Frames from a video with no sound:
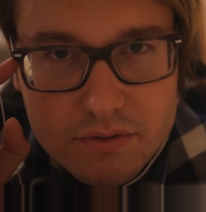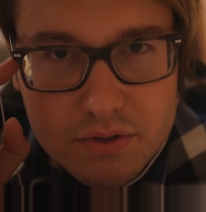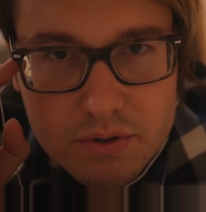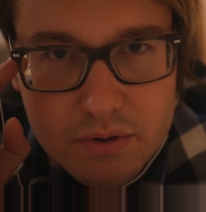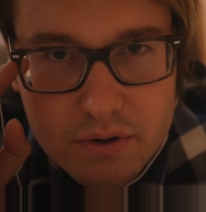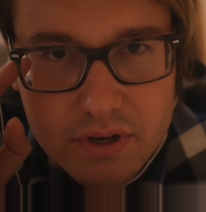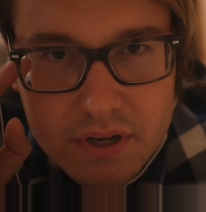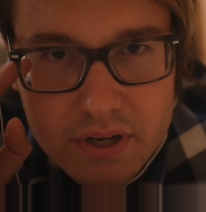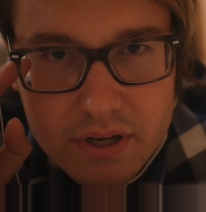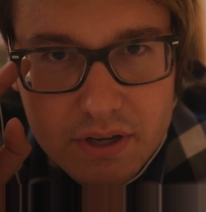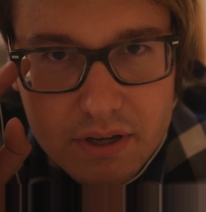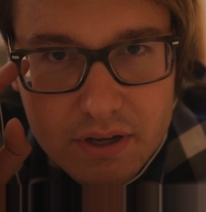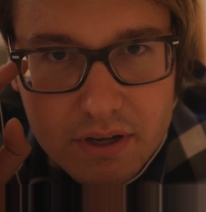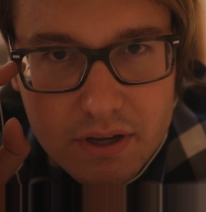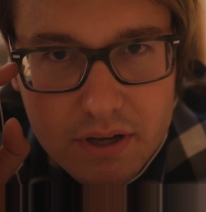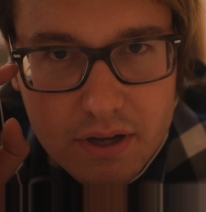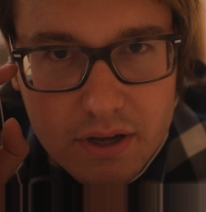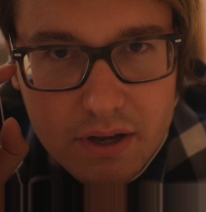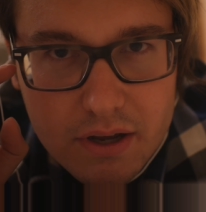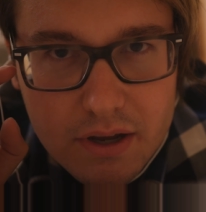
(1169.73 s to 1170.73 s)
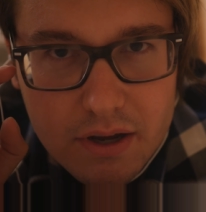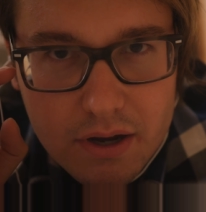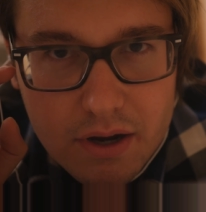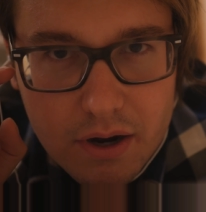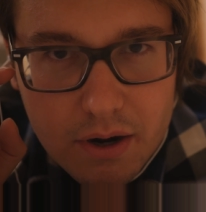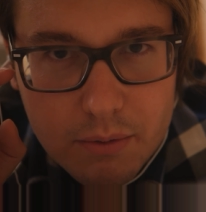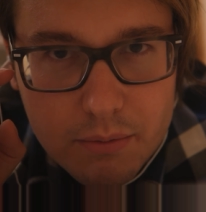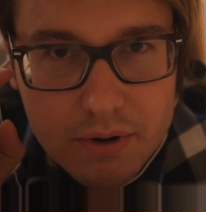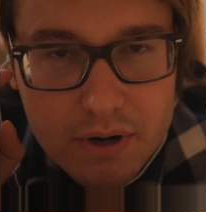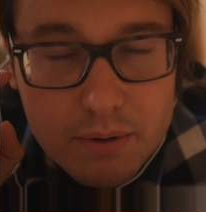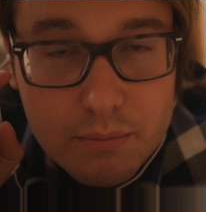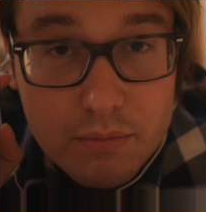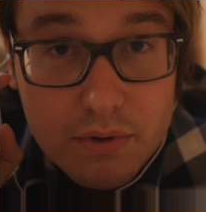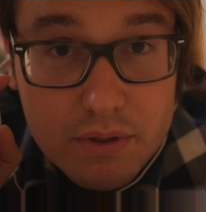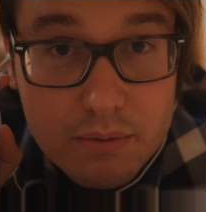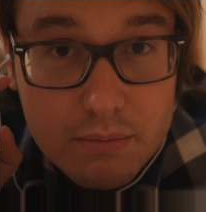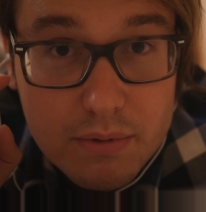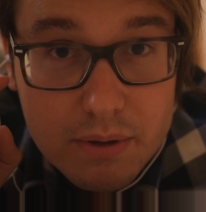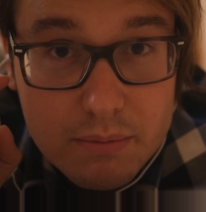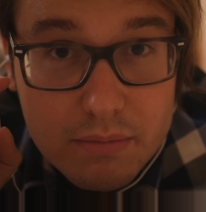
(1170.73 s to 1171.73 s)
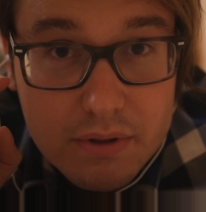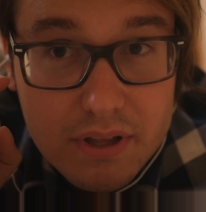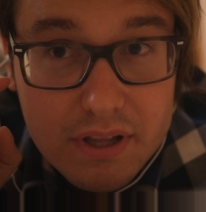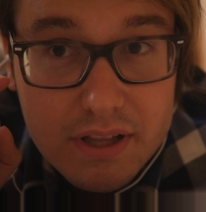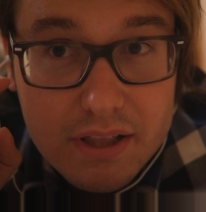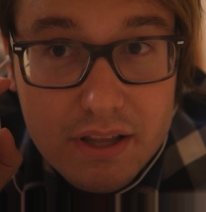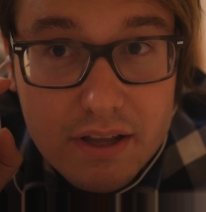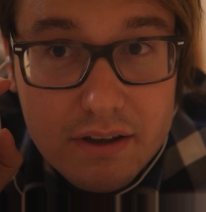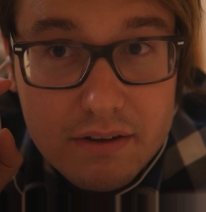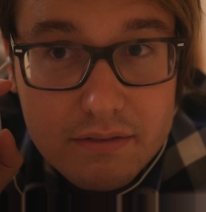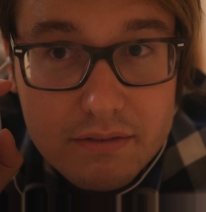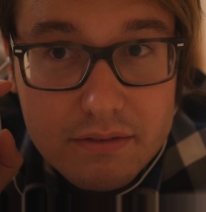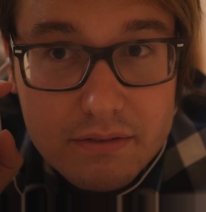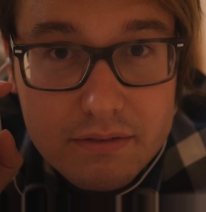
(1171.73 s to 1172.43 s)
joy are when I'm with people I love.